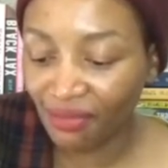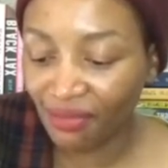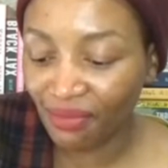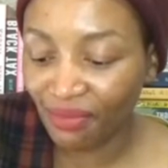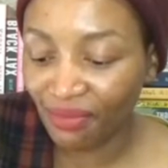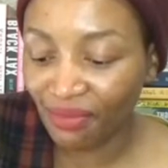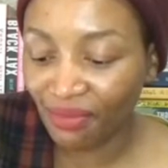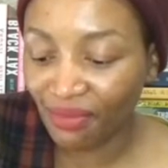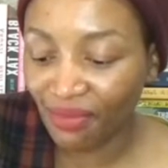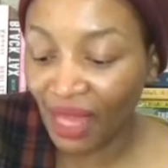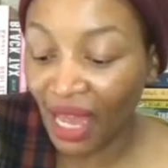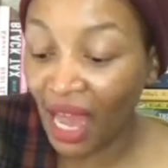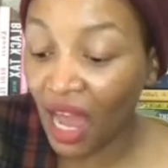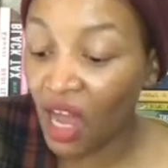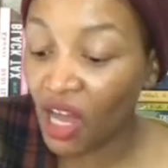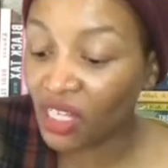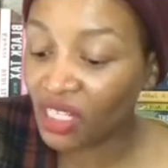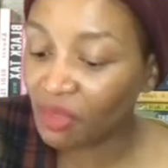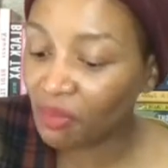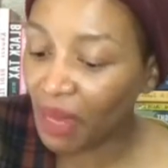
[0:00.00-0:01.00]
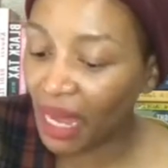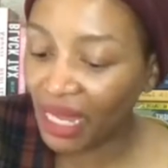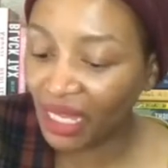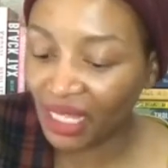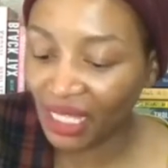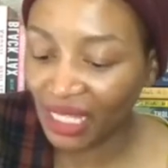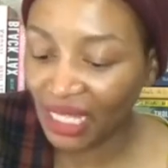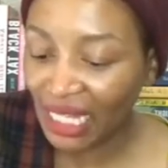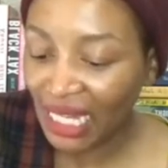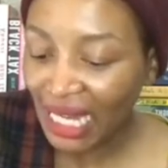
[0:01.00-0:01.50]
asked Maggie,
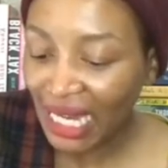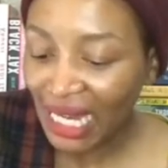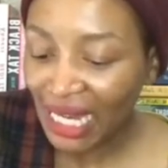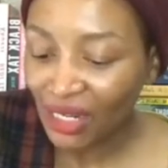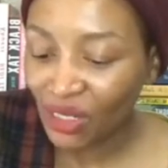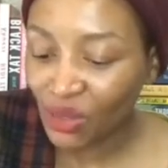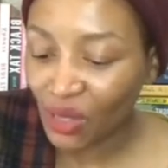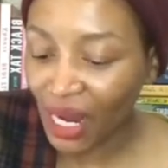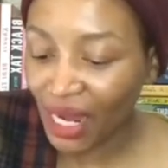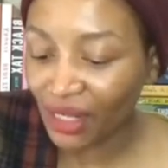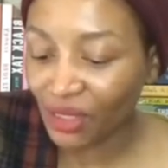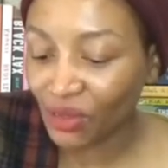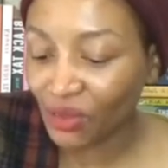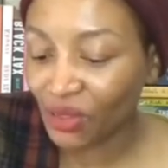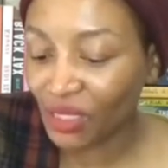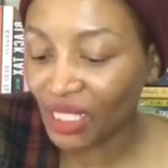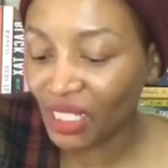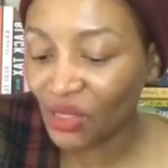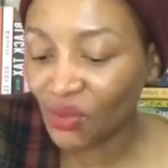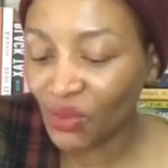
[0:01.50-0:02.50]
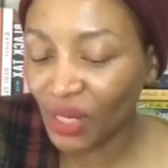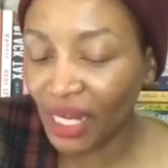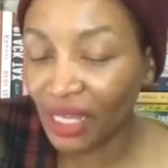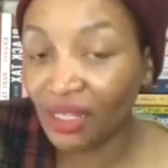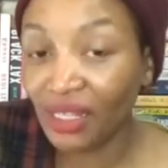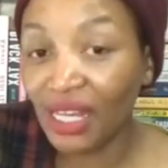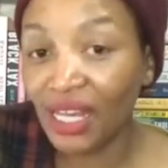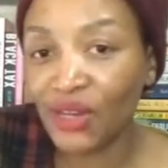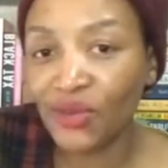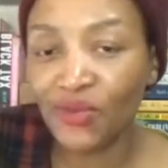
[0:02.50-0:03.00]
trying to derail
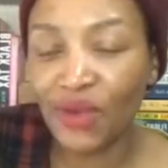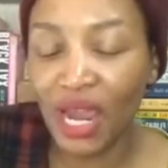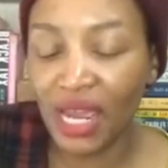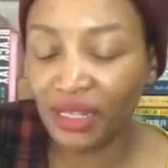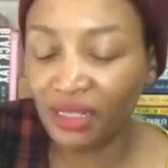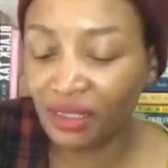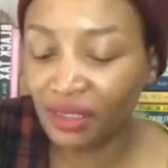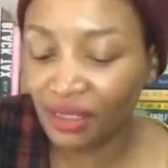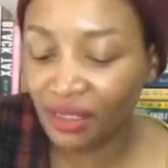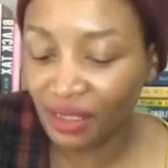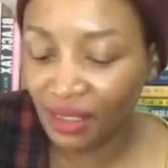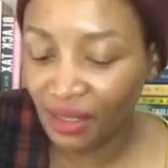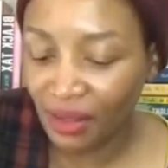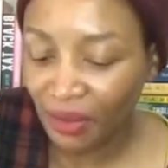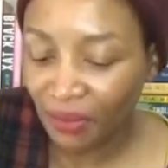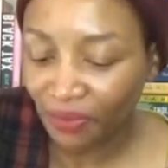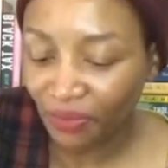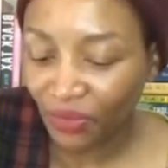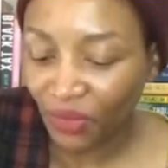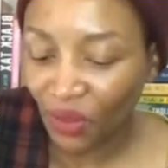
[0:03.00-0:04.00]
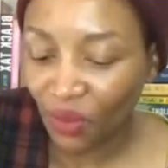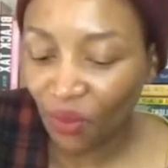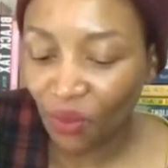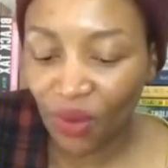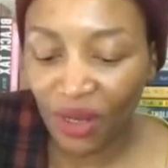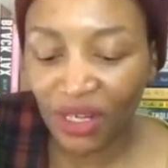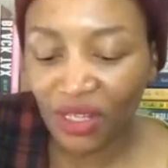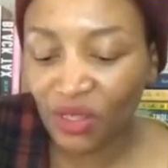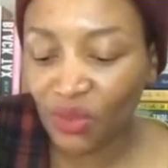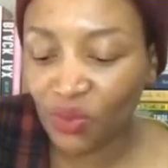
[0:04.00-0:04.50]
her rant. What are
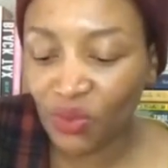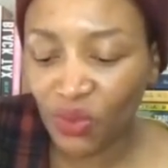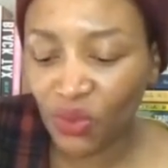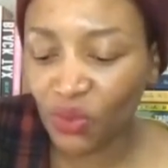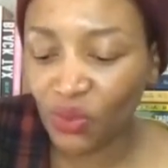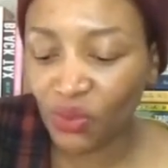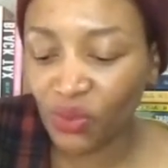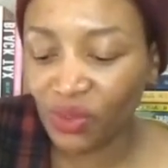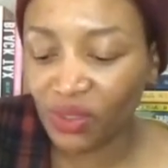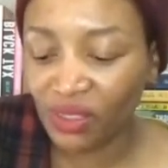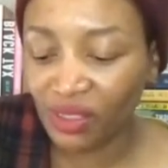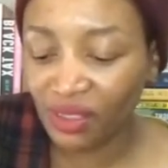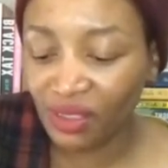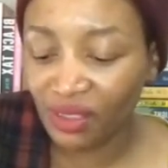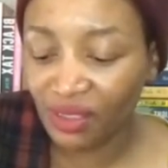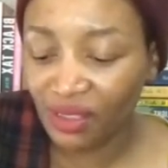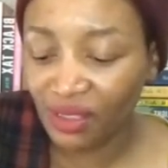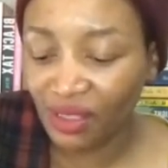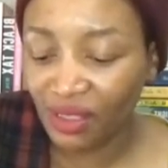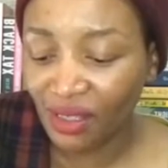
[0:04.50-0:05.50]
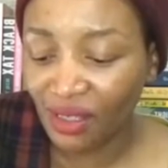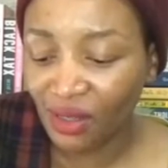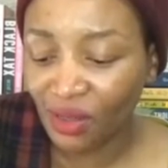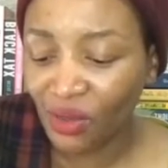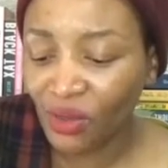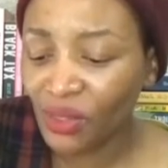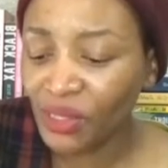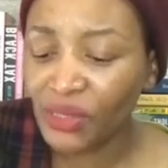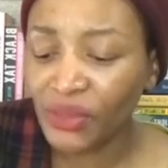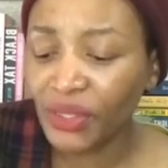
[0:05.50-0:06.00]
the rules? Who's
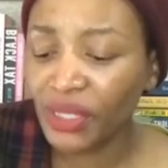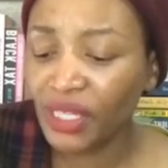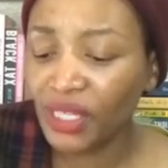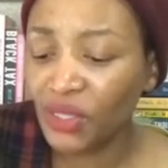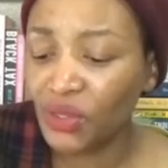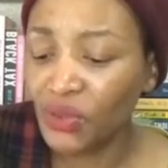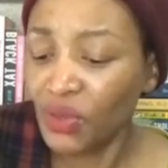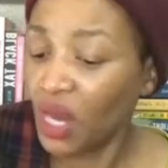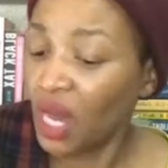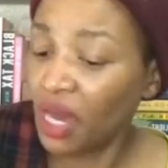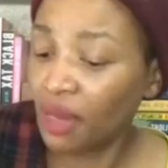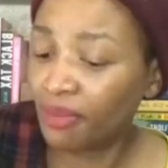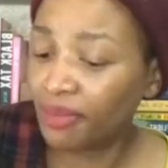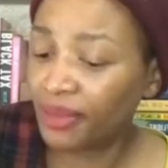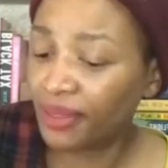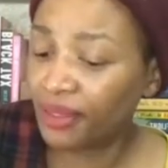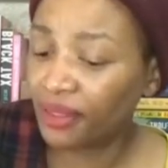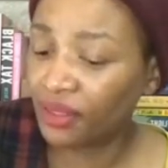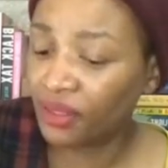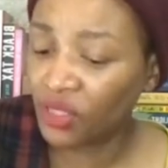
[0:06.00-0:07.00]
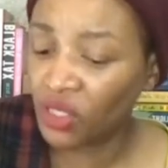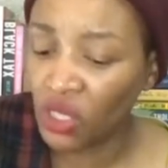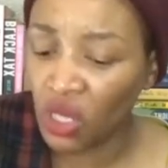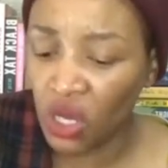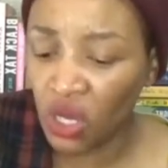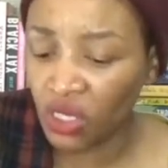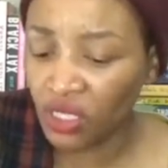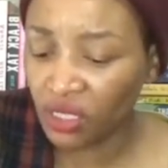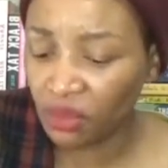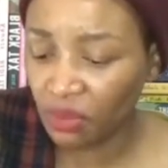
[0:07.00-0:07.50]
looking you up? She
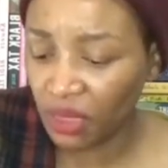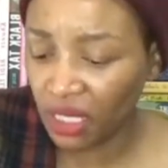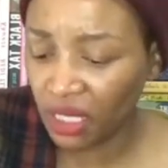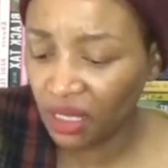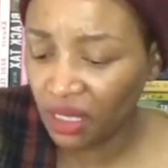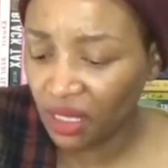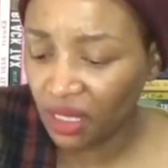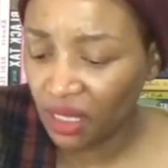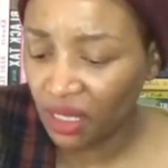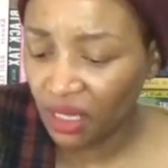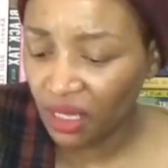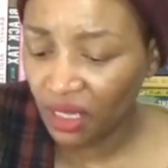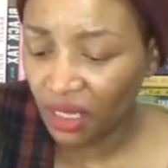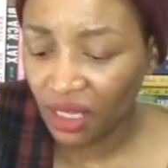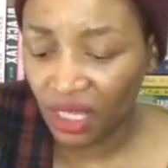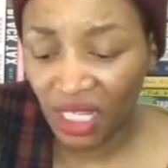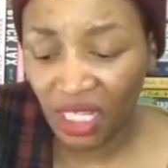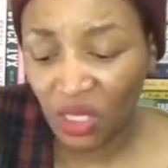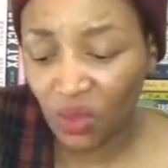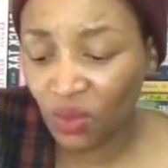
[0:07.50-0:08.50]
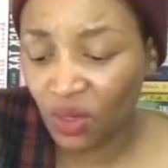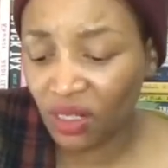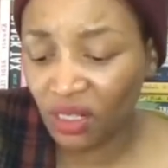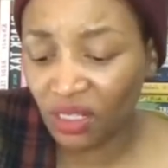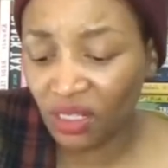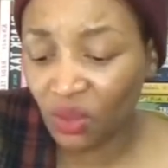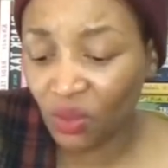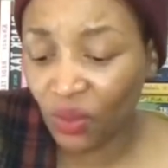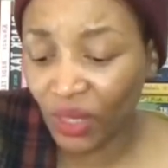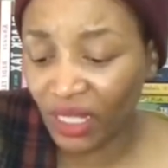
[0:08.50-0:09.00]
asked me. Anyone in the
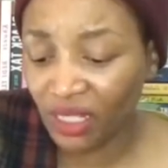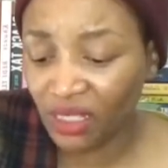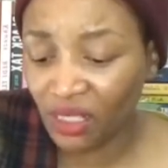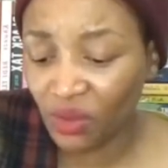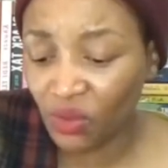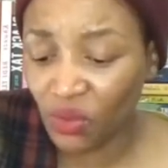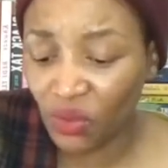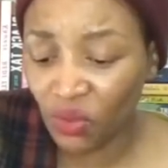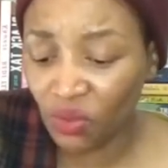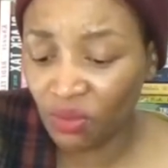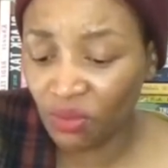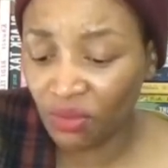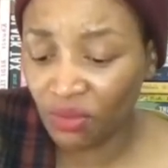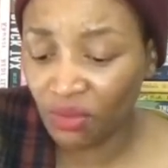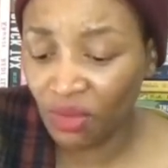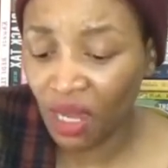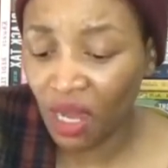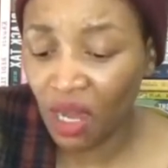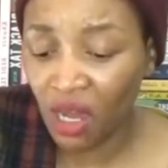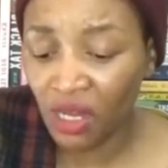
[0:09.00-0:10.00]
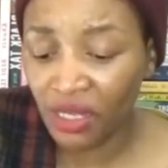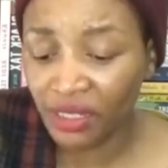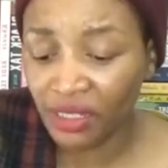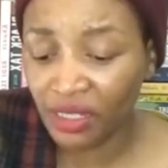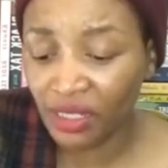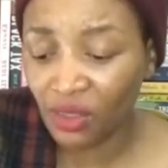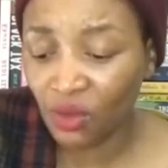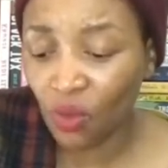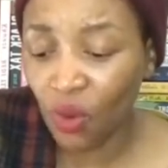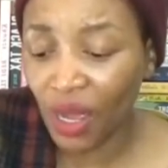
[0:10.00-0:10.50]
waiting room? I answered
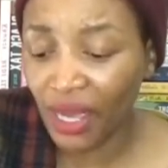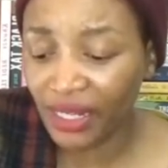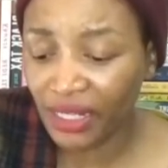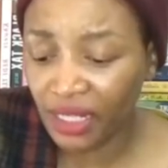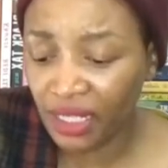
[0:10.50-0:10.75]
quietly.